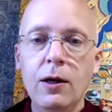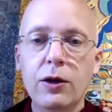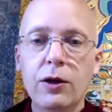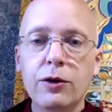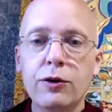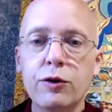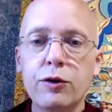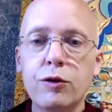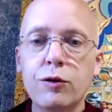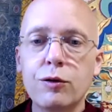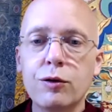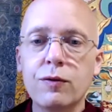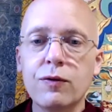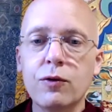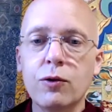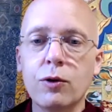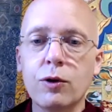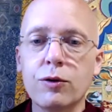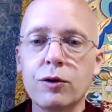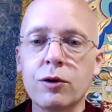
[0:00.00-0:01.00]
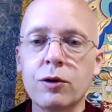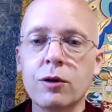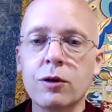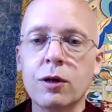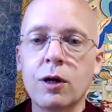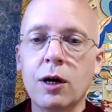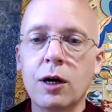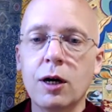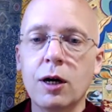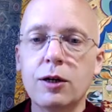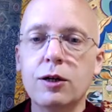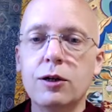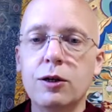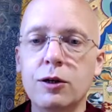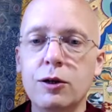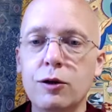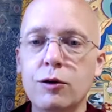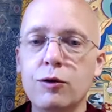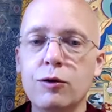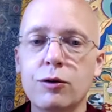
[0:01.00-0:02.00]
And this is, of course, a lot
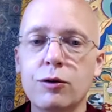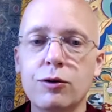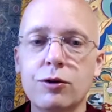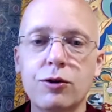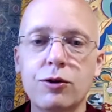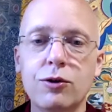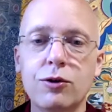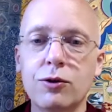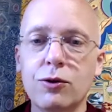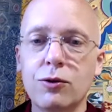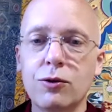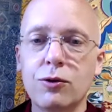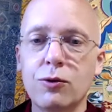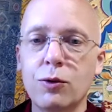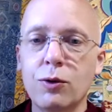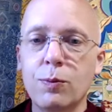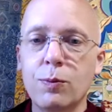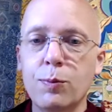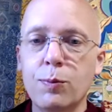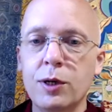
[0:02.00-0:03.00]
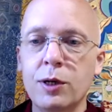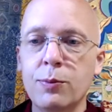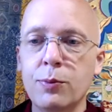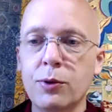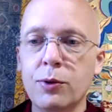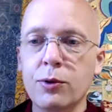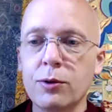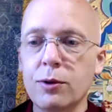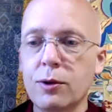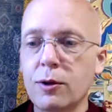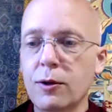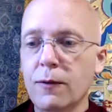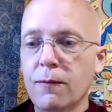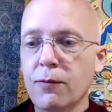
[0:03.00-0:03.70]
easier to do with people